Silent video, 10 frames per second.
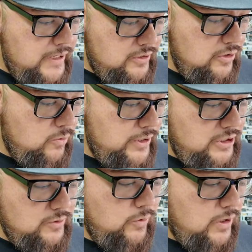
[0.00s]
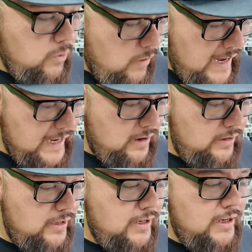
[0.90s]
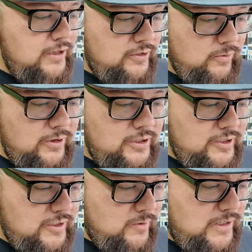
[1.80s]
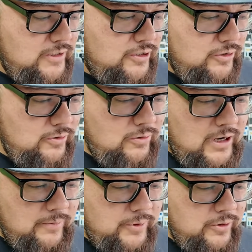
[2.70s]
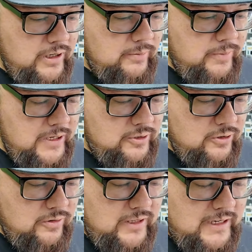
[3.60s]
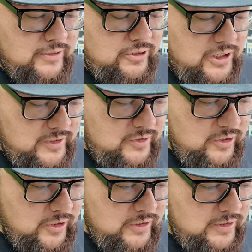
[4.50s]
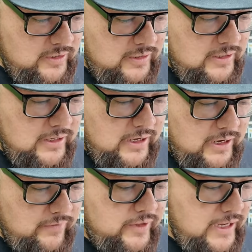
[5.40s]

picture, which is required. So we're just going to upload a picture that I just took of